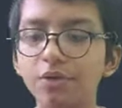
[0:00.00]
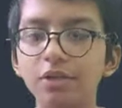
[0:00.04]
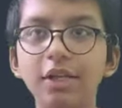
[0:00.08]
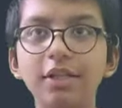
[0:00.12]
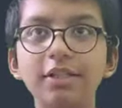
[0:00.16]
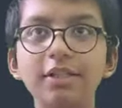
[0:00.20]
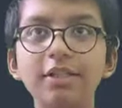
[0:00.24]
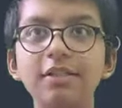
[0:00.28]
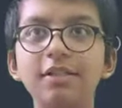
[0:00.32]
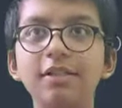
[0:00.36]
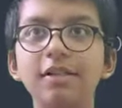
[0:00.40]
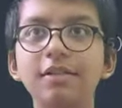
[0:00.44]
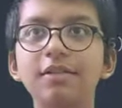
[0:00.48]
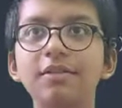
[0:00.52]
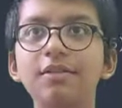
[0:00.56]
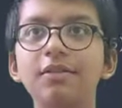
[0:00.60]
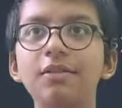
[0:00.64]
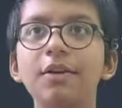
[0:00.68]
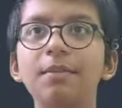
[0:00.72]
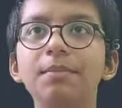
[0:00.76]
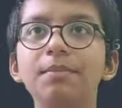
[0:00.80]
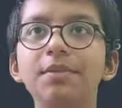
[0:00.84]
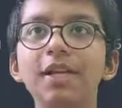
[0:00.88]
It is from